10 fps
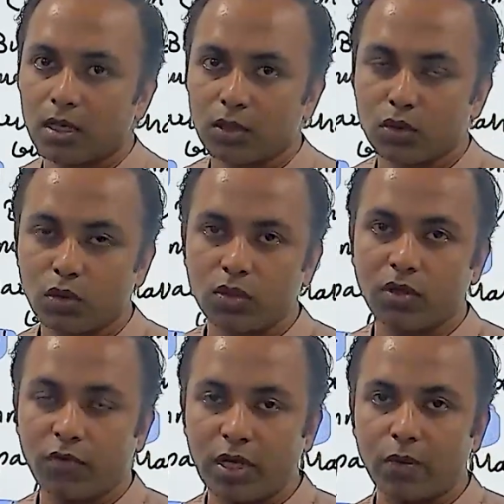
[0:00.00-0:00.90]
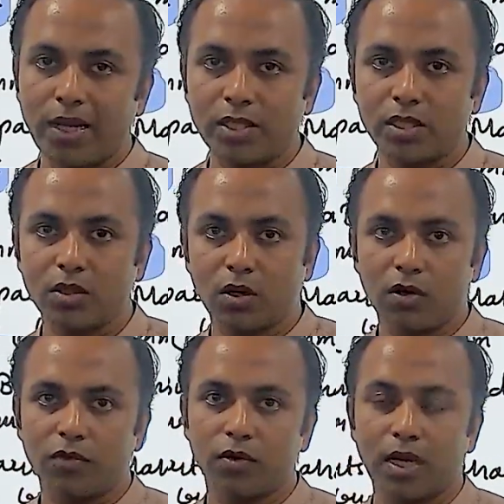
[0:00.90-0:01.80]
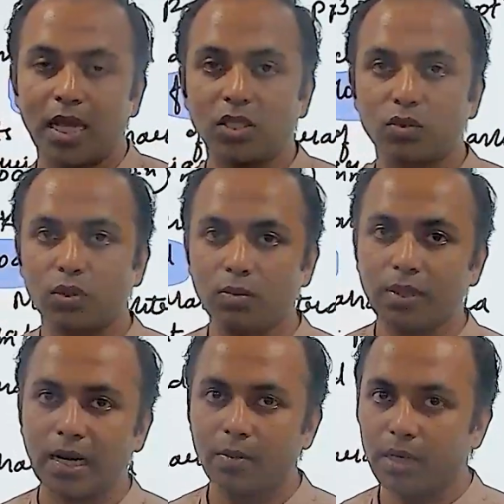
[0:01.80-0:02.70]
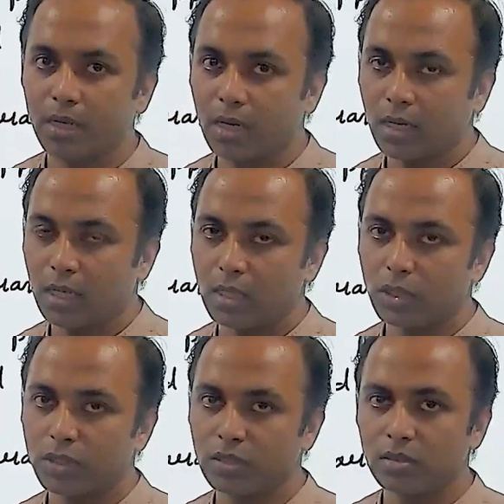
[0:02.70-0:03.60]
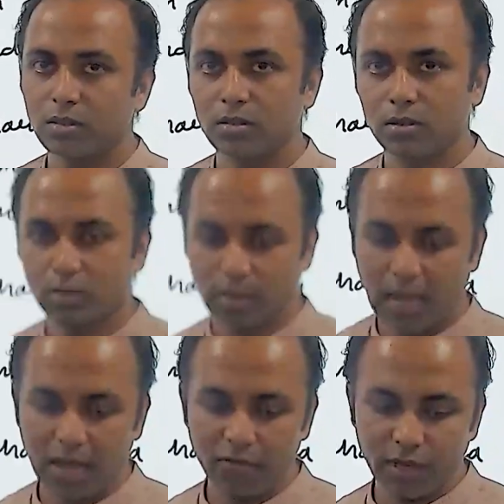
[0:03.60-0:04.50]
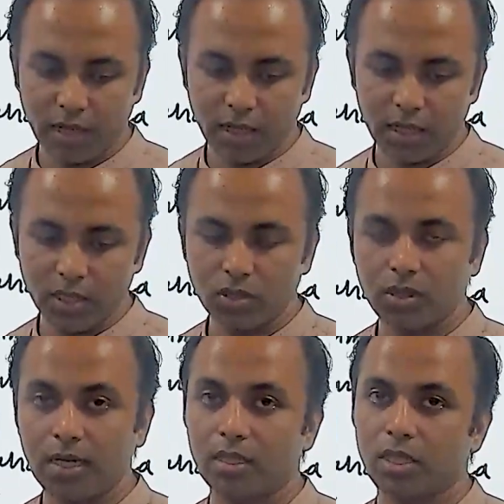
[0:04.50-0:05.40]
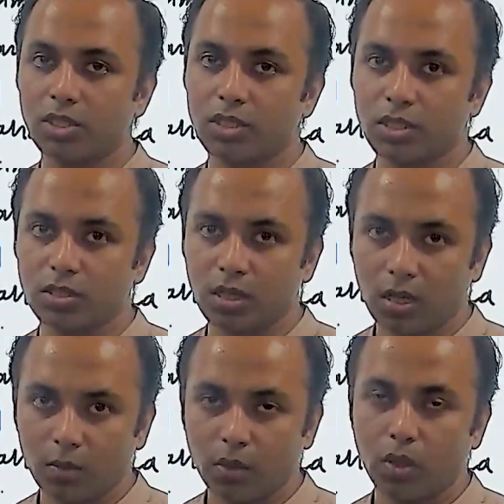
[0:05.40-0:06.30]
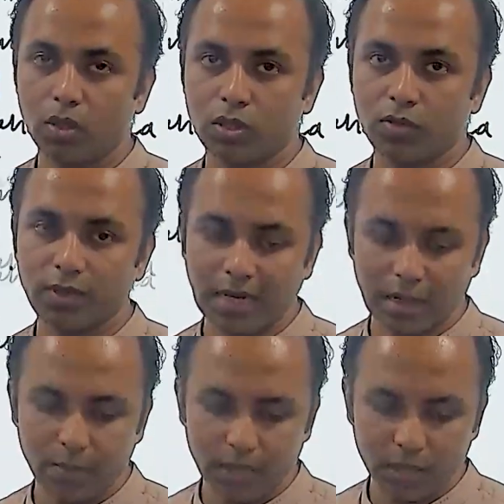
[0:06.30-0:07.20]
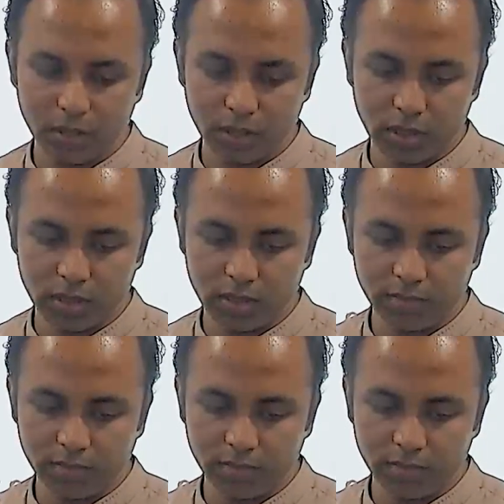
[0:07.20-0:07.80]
So the frequency of extreme climatical condition have increased, and this is because of climate change.